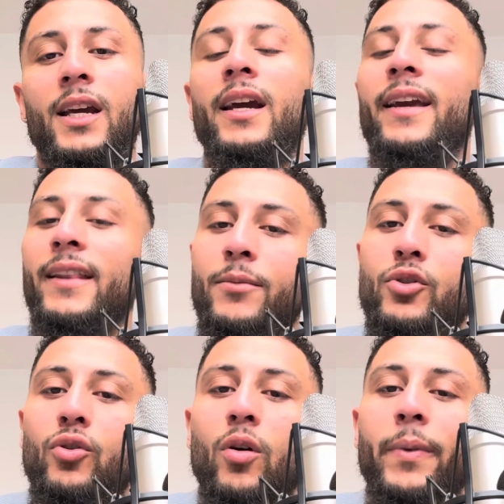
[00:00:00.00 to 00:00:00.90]
get them to
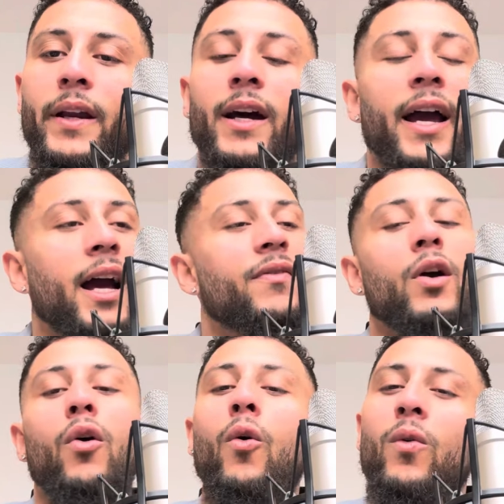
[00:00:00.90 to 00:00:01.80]
go bed, I have the
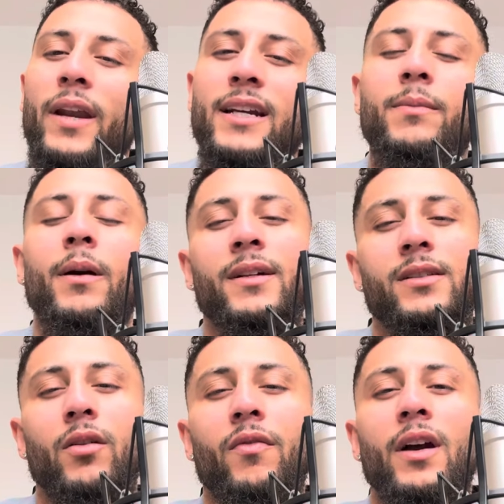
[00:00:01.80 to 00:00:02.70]
whole night by myself.